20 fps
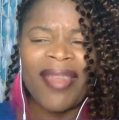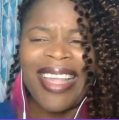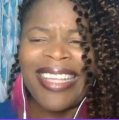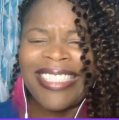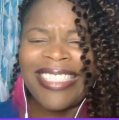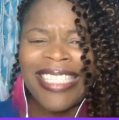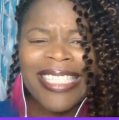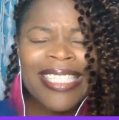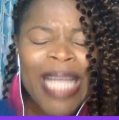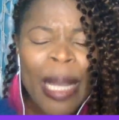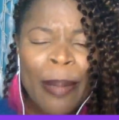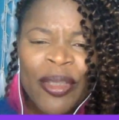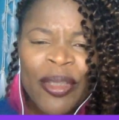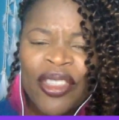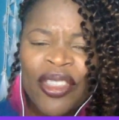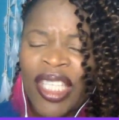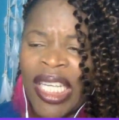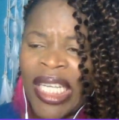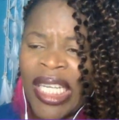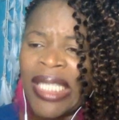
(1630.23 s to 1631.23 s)

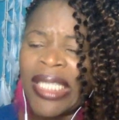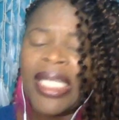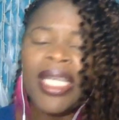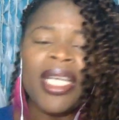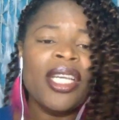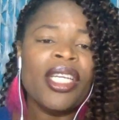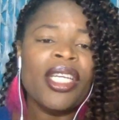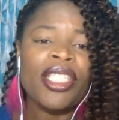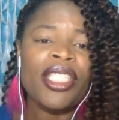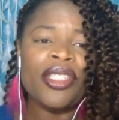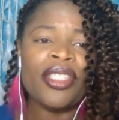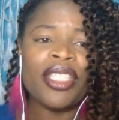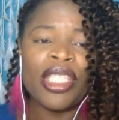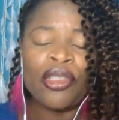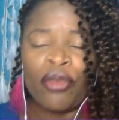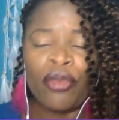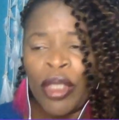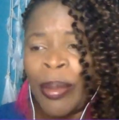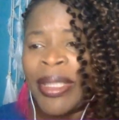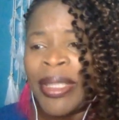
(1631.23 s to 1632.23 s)
deception. You're
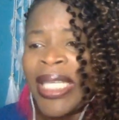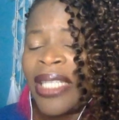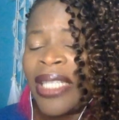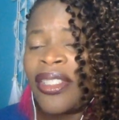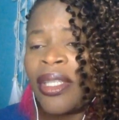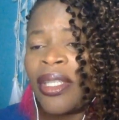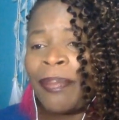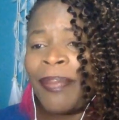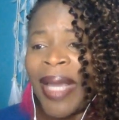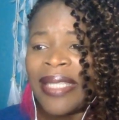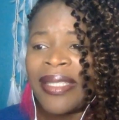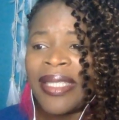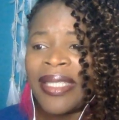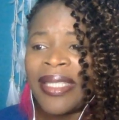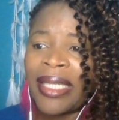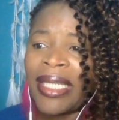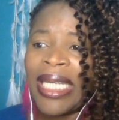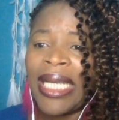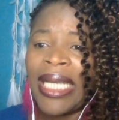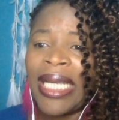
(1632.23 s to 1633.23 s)
contributing to
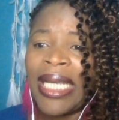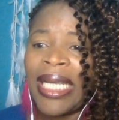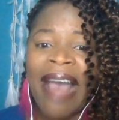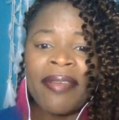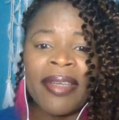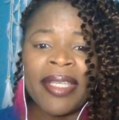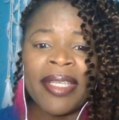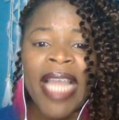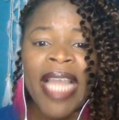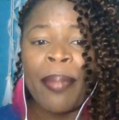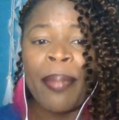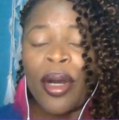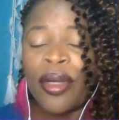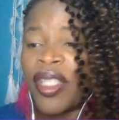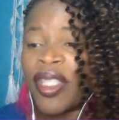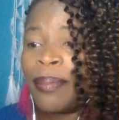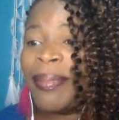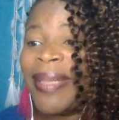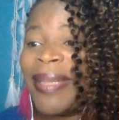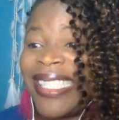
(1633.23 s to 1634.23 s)
basically having that
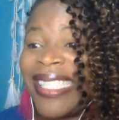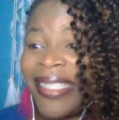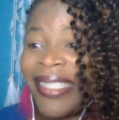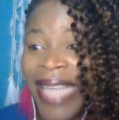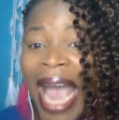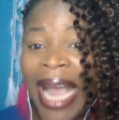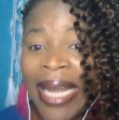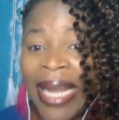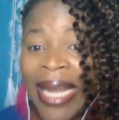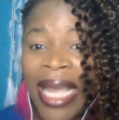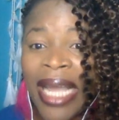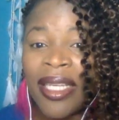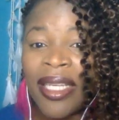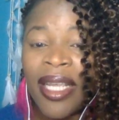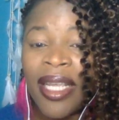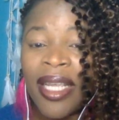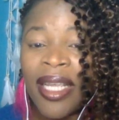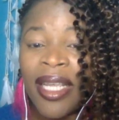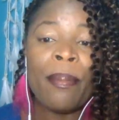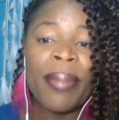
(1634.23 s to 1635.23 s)
person be stagnant.
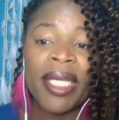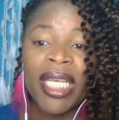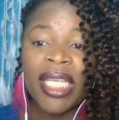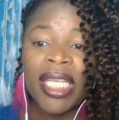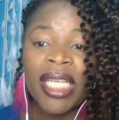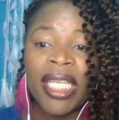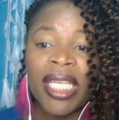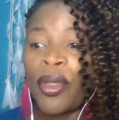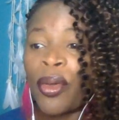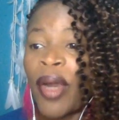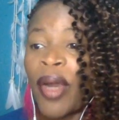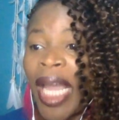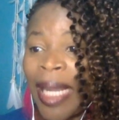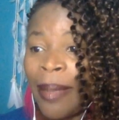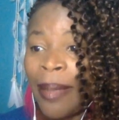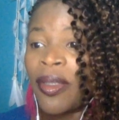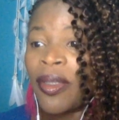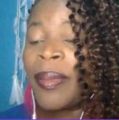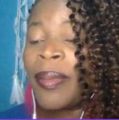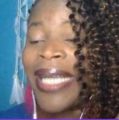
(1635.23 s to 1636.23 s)
Because if you're
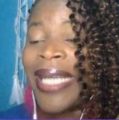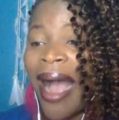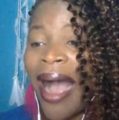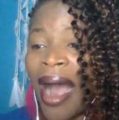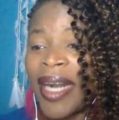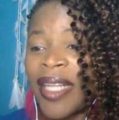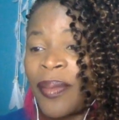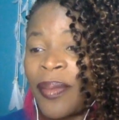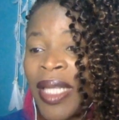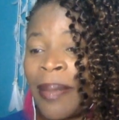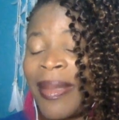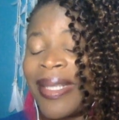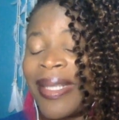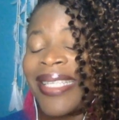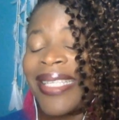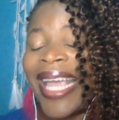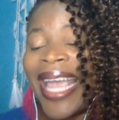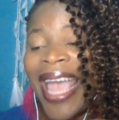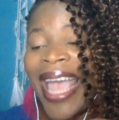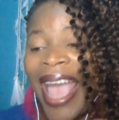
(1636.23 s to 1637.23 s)
able to be honest with them and
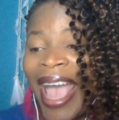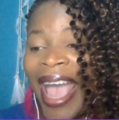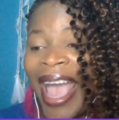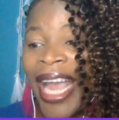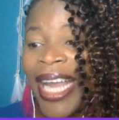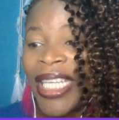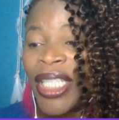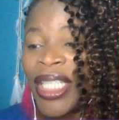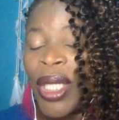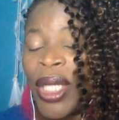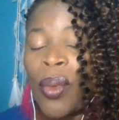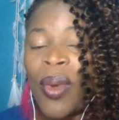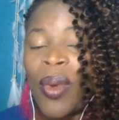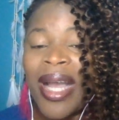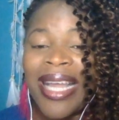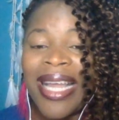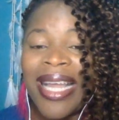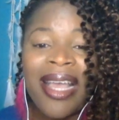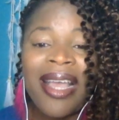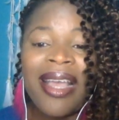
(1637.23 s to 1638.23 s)
say, hey, you know
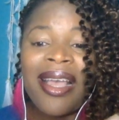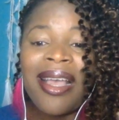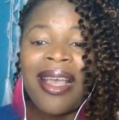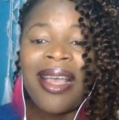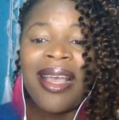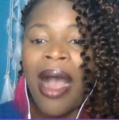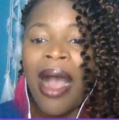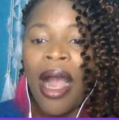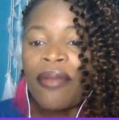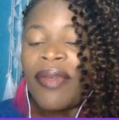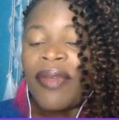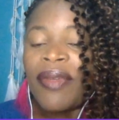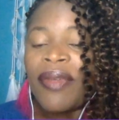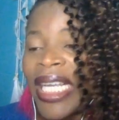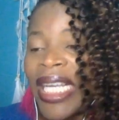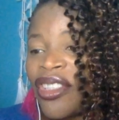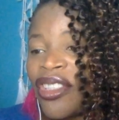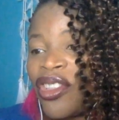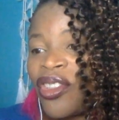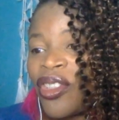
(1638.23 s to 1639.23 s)
what? Our
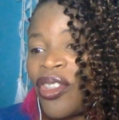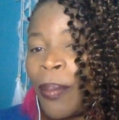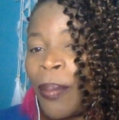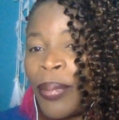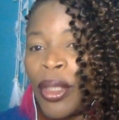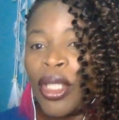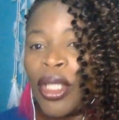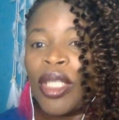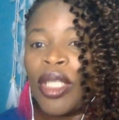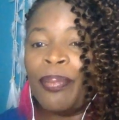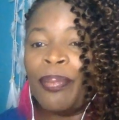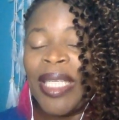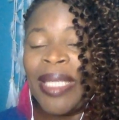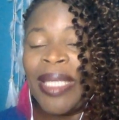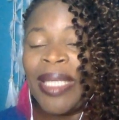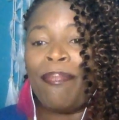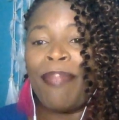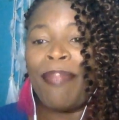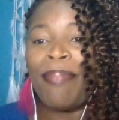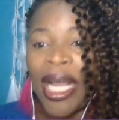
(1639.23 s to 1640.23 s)
relationship could be
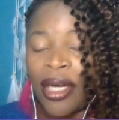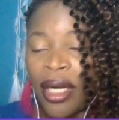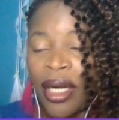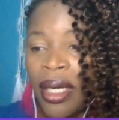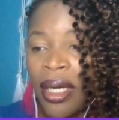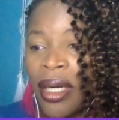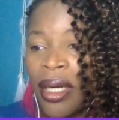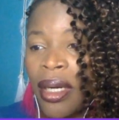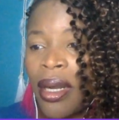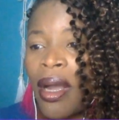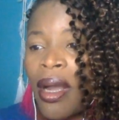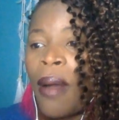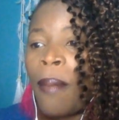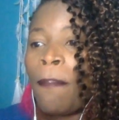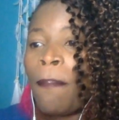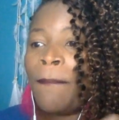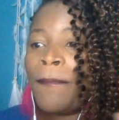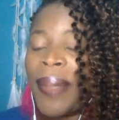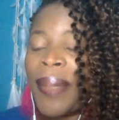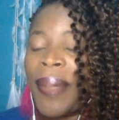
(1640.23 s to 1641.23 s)
better,
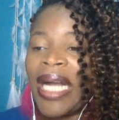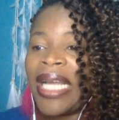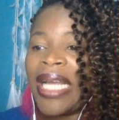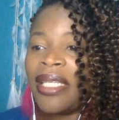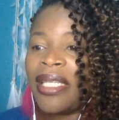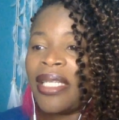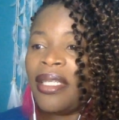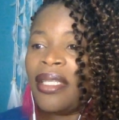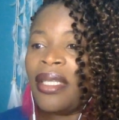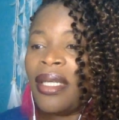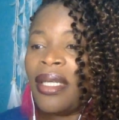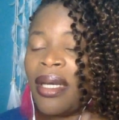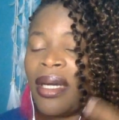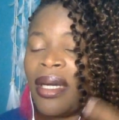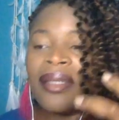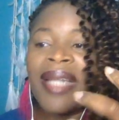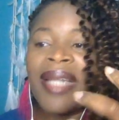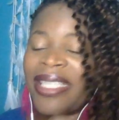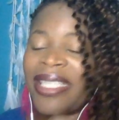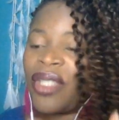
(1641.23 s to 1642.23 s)
but
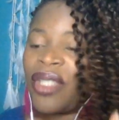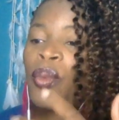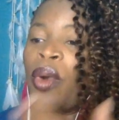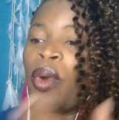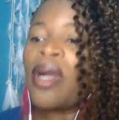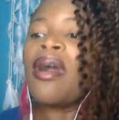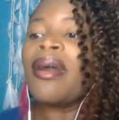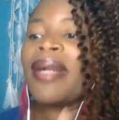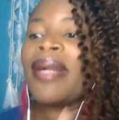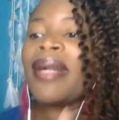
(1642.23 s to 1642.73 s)
let's work on